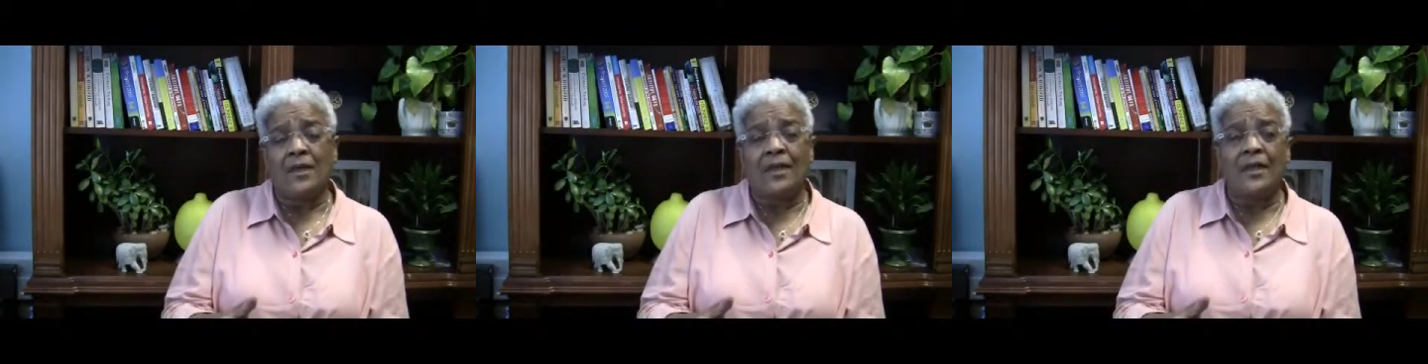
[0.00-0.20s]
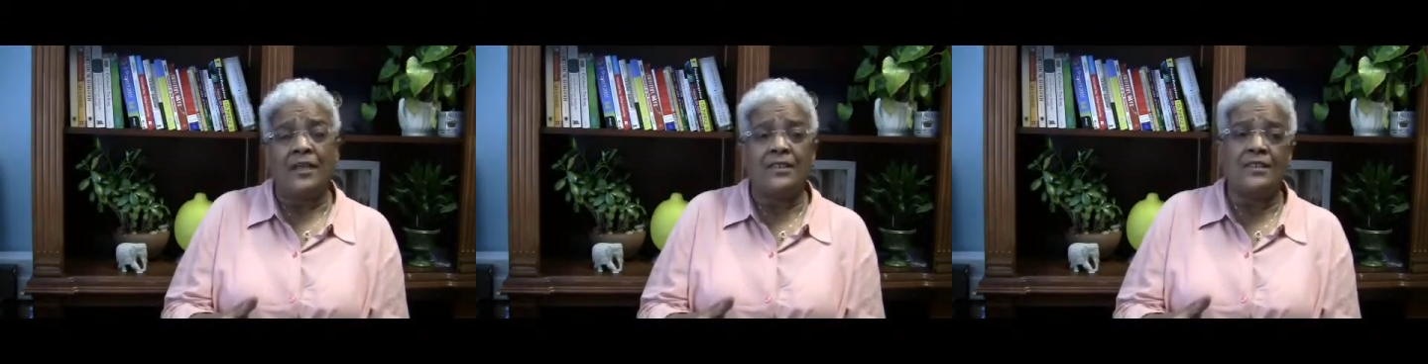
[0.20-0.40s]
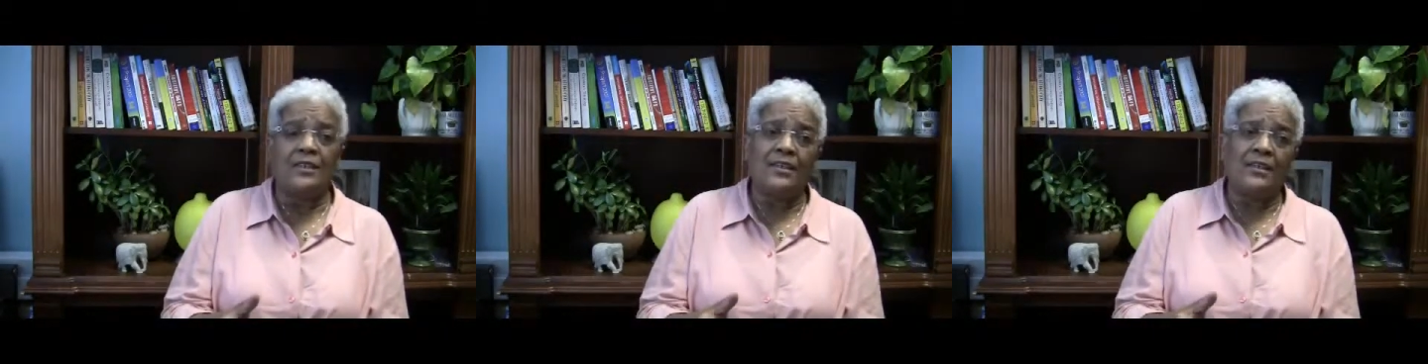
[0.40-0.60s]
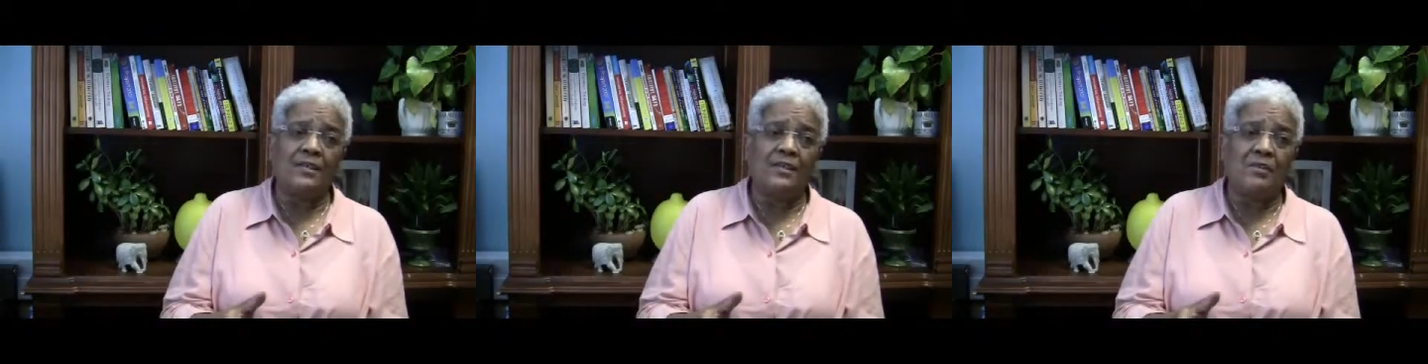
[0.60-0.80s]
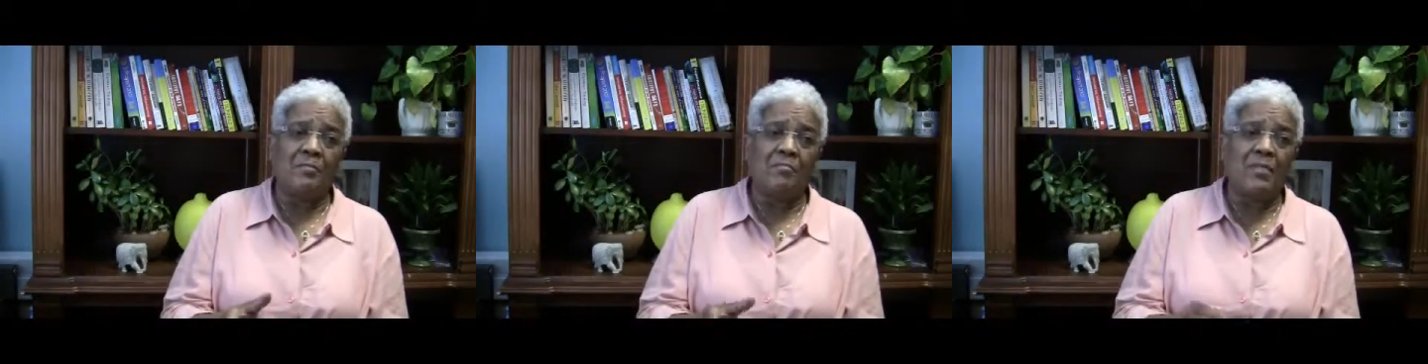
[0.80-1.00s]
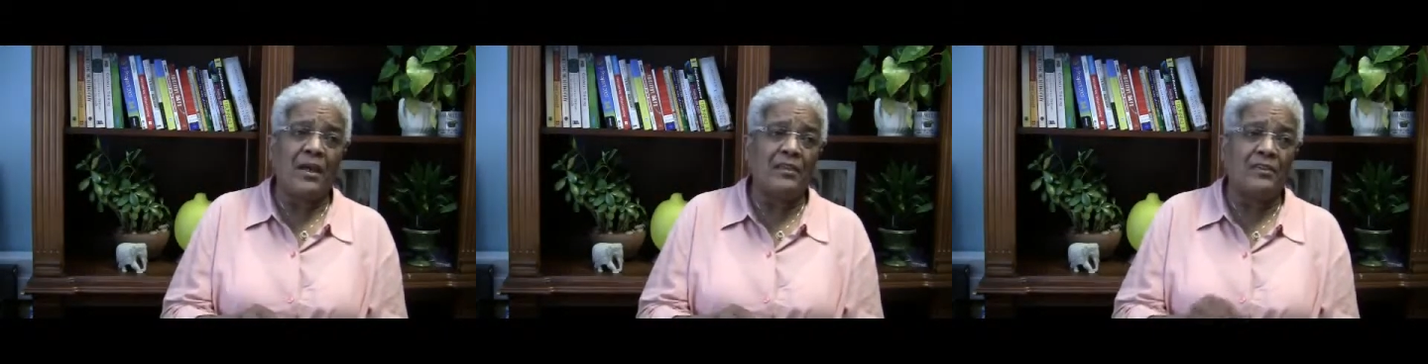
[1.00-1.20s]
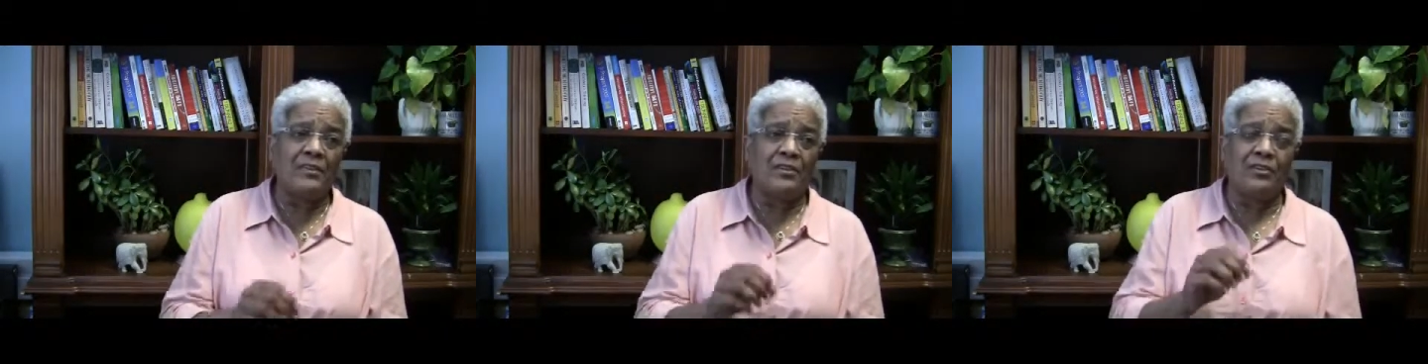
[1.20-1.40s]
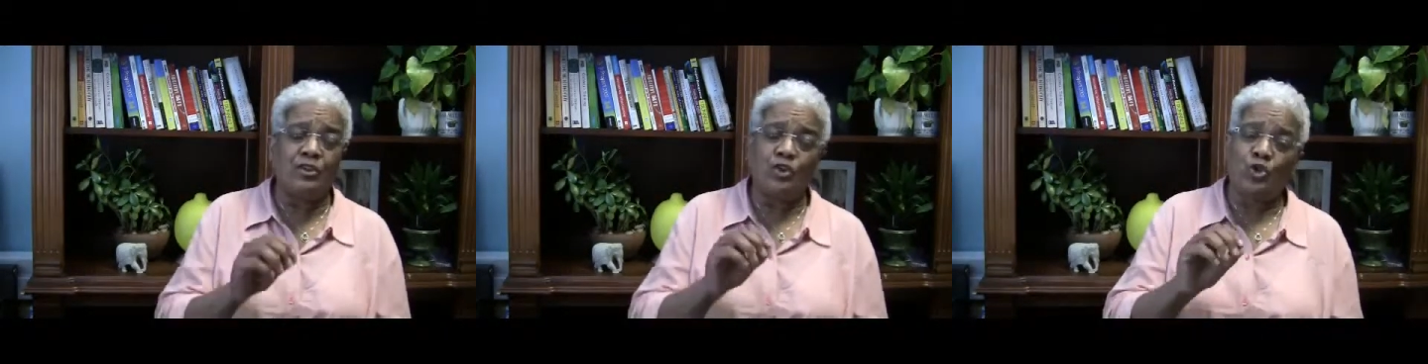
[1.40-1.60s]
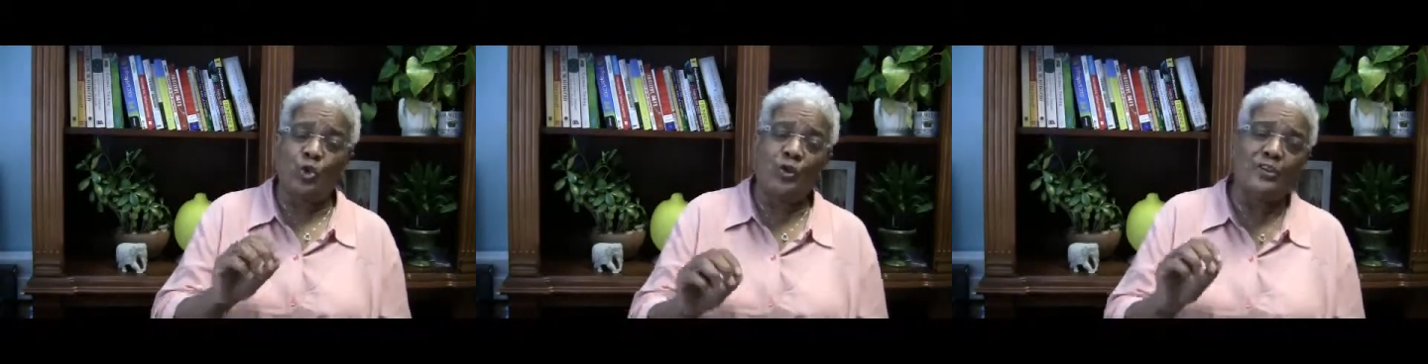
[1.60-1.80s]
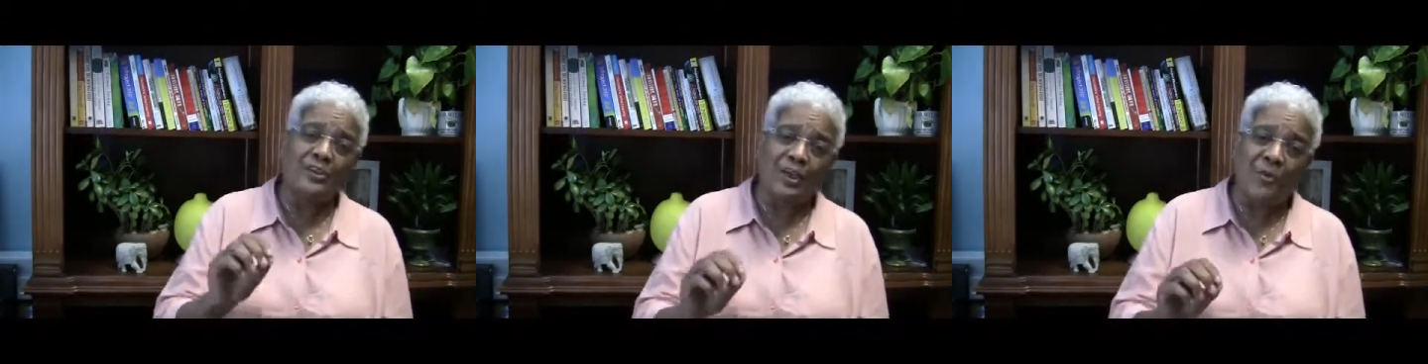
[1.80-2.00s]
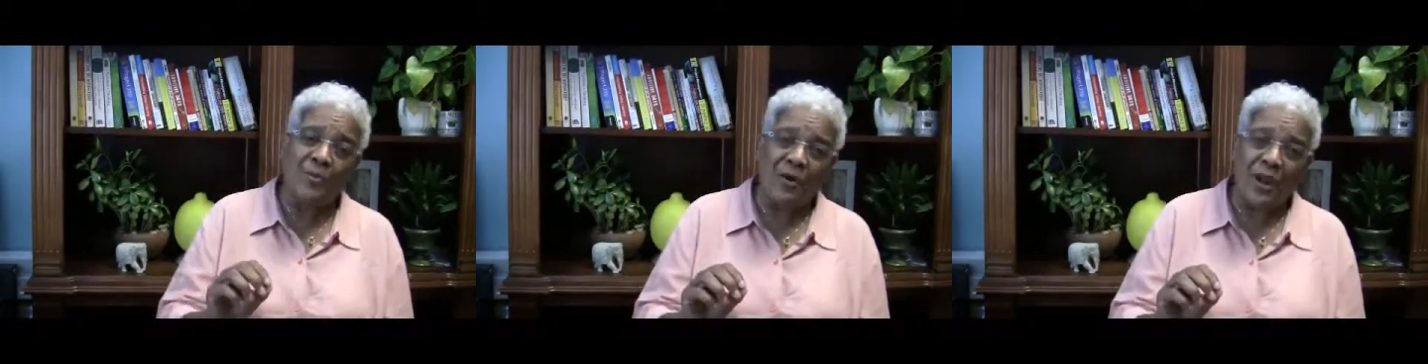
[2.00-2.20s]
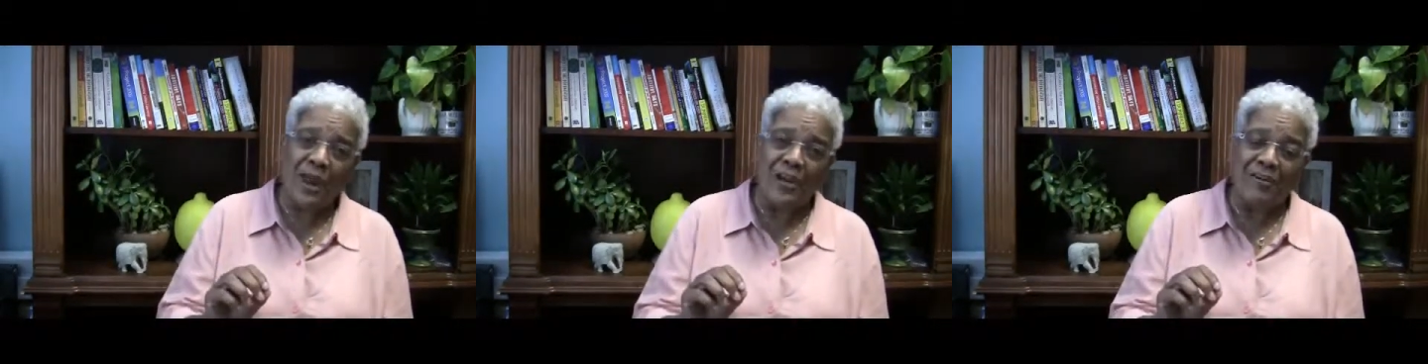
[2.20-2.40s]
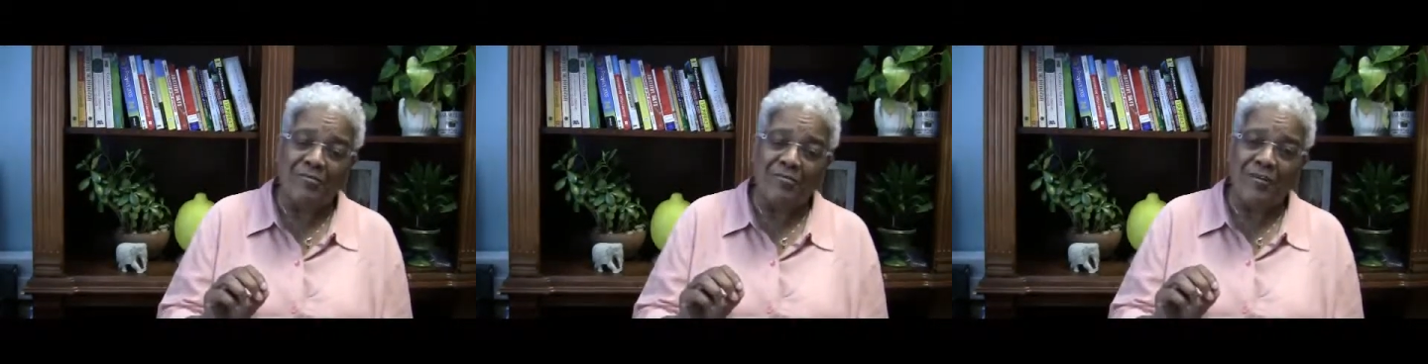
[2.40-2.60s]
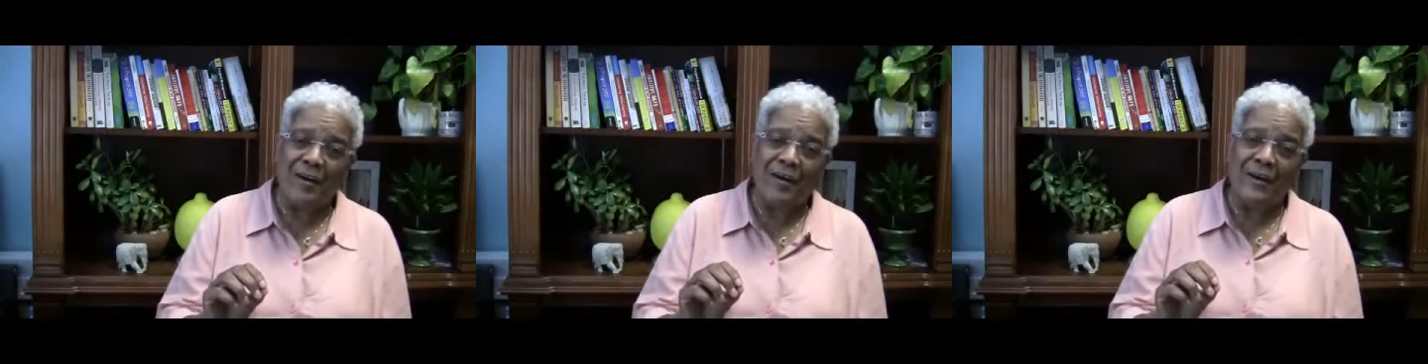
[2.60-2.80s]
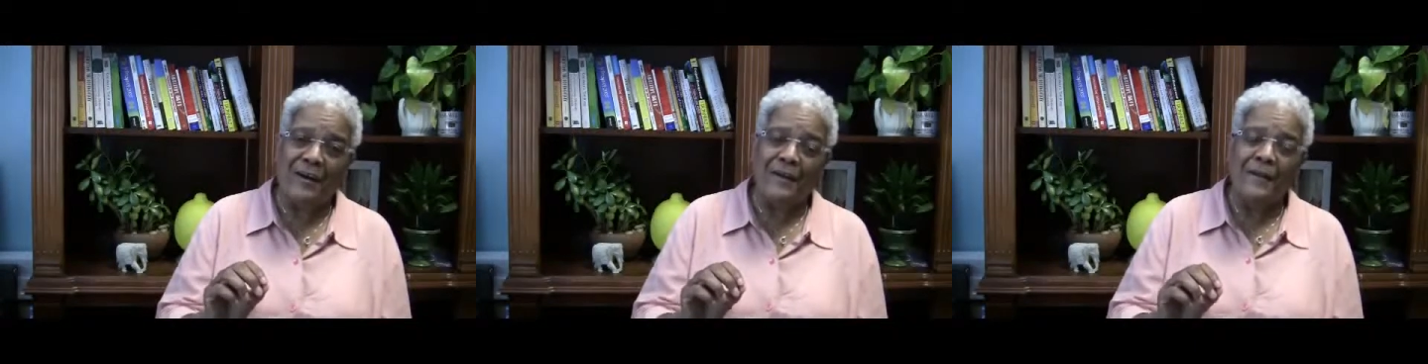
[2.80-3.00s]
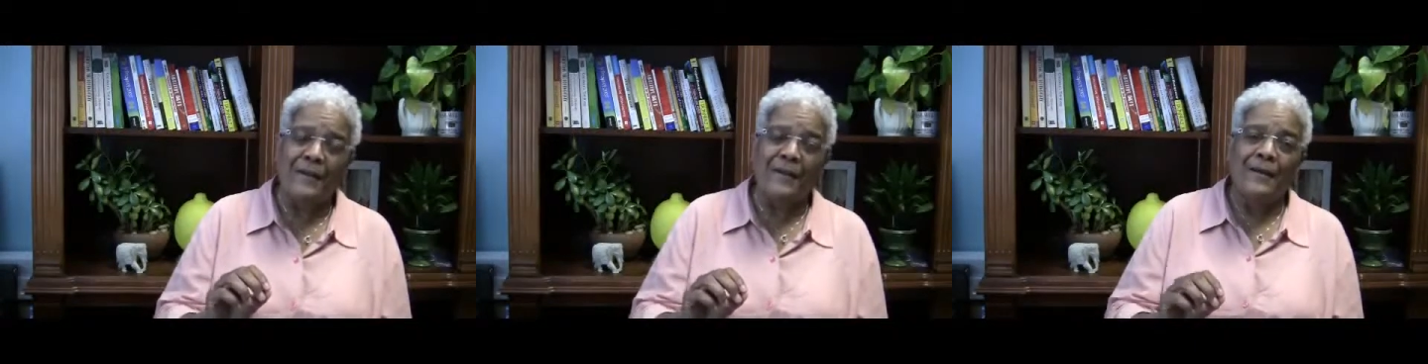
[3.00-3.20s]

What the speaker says: It's the best short summary I could find,